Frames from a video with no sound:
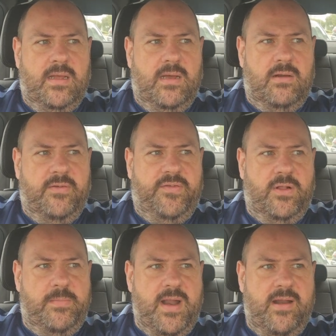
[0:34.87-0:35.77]
or a
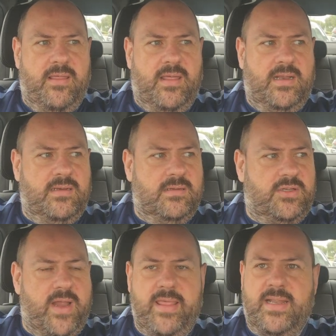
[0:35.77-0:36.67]
full marathon,
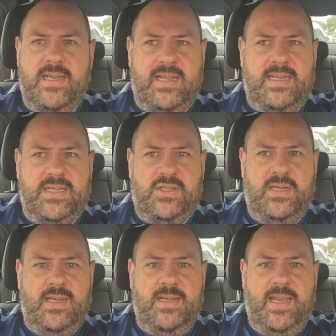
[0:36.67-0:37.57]
strengthening and
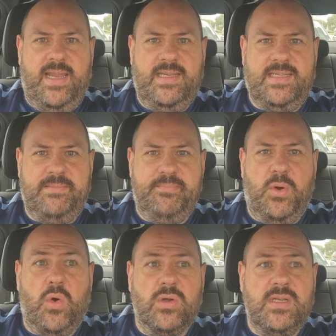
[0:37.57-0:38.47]
conditioning is
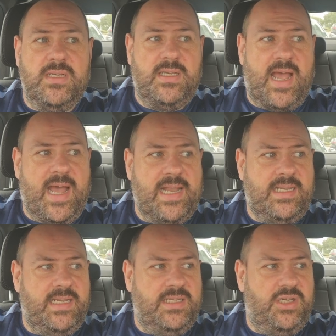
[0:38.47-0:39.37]
important to
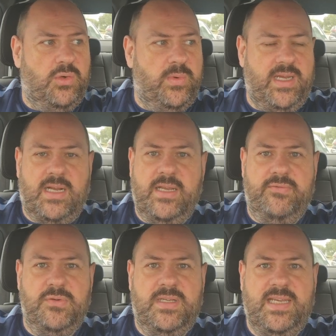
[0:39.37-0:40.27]
add into your weekly
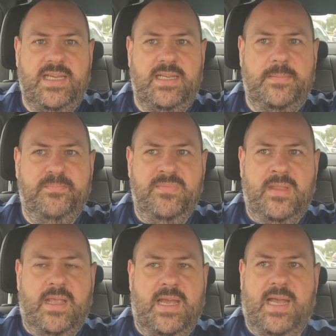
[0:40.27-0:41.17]
routine.
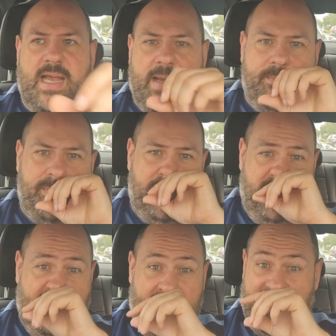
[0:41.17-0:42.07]

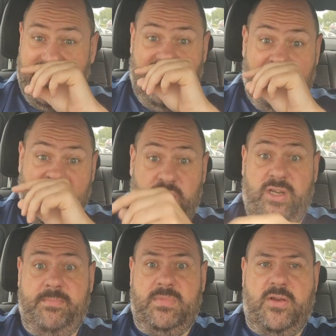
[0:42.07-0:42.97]
There's different
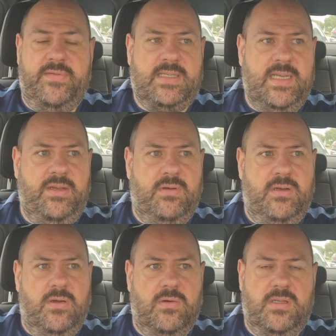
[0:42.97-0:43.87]
extremes. Obviously, you
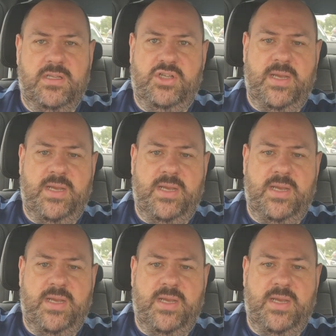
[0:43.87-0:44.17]
can go to the